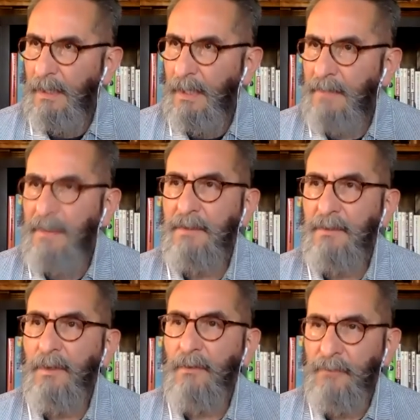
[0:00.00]
I think
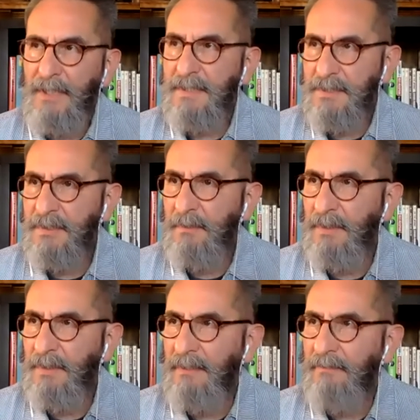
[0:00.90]
there are reasons to
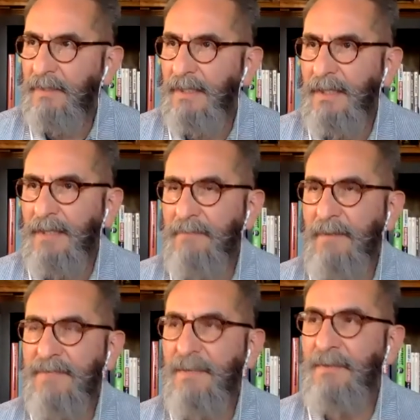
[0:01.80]
believe. If,
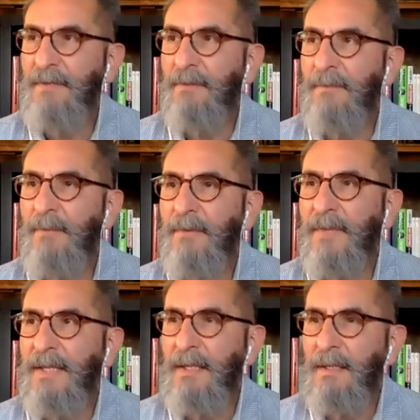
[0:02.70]
if some of you remember
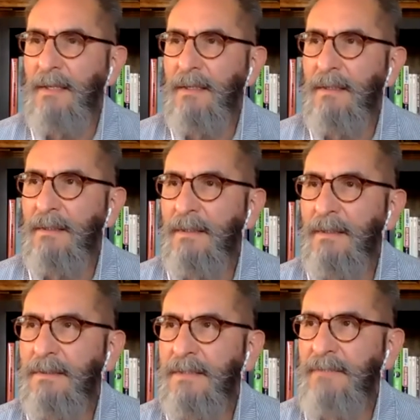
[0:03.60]
the uh,
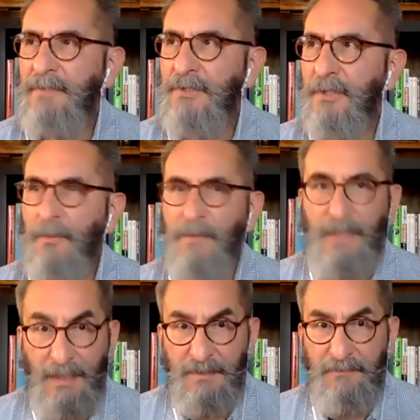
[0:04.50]
TV show The
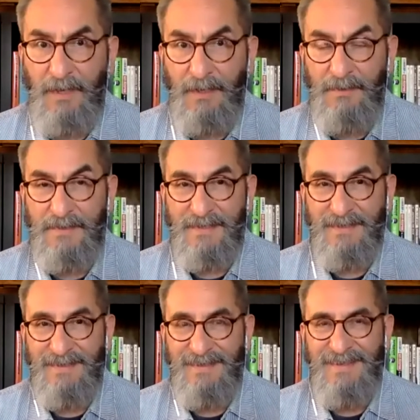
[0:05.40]
X Files,
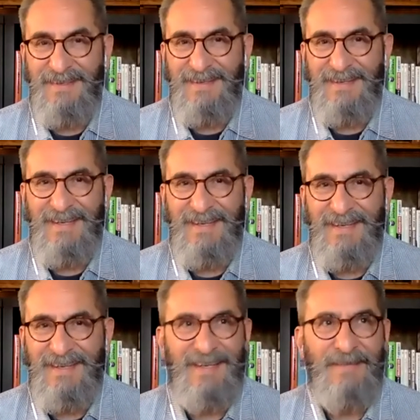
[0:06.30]

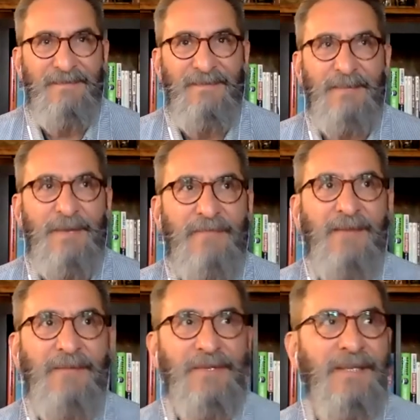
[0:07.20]
um, one of my
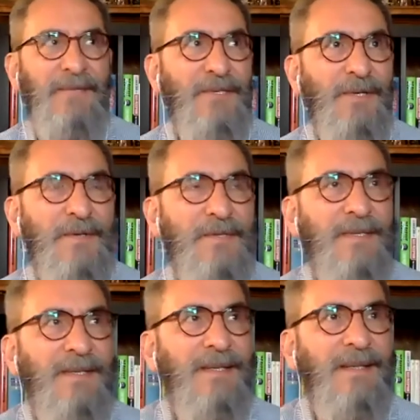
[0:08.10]
favorite TV shows,
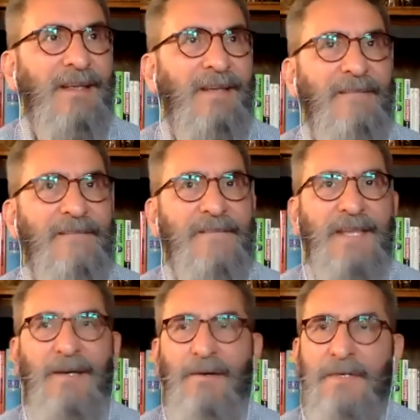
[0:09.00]

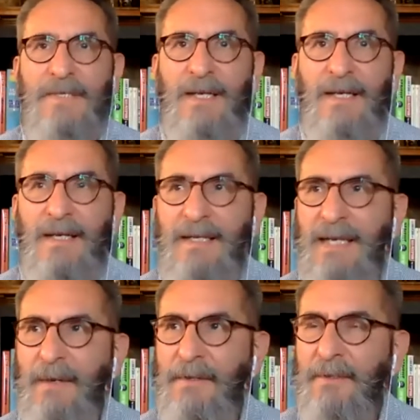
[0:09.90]
there's a
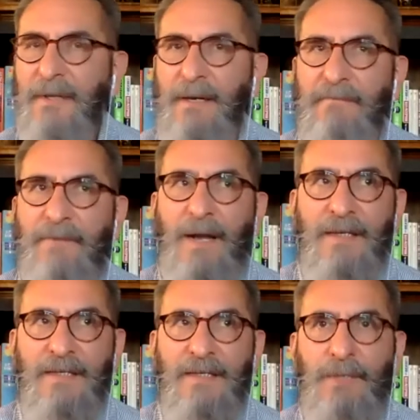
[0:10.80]
character there,
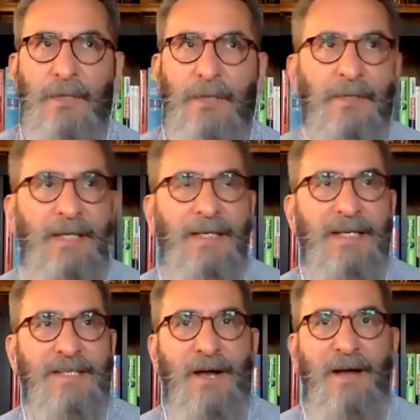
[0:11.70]
Fox Mulder, and in
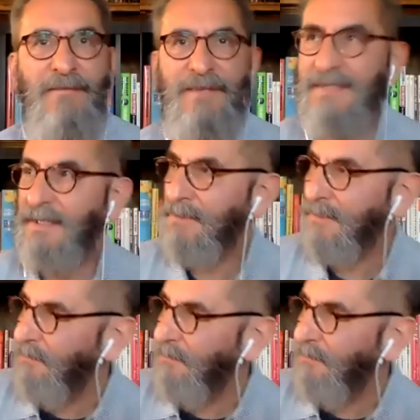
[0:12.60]
his office there was a